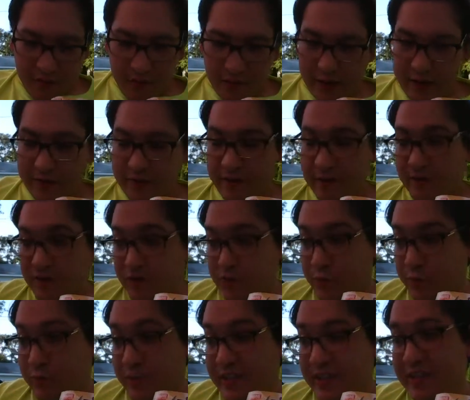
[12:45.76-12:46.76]
and there's
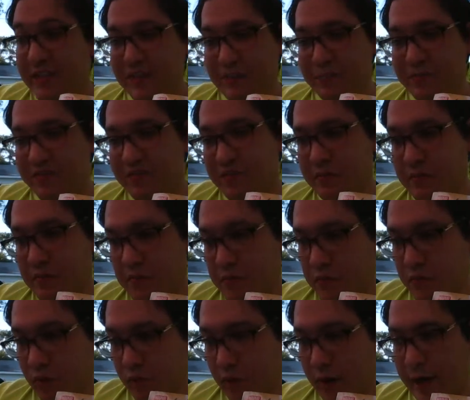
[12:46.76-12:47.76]
two teams
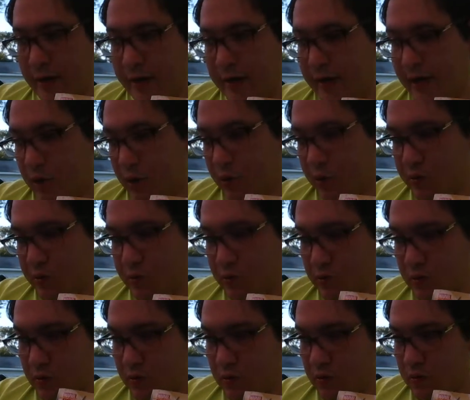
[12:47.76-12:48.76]
right now.
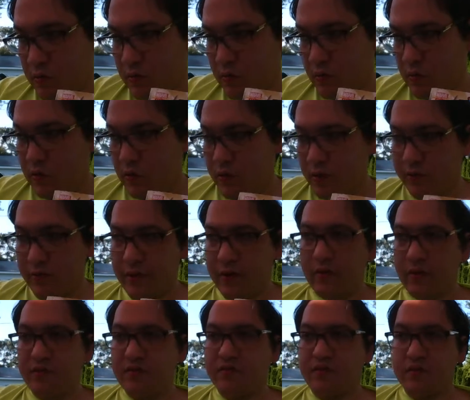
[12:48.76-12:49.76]

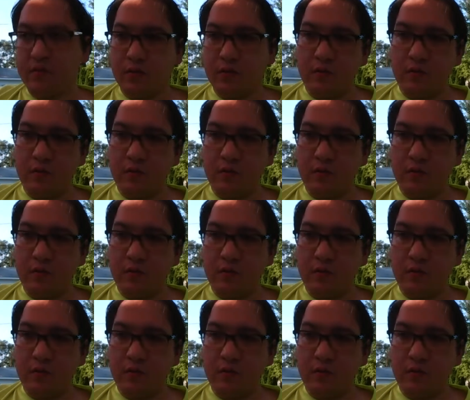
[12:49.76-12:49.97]
There's,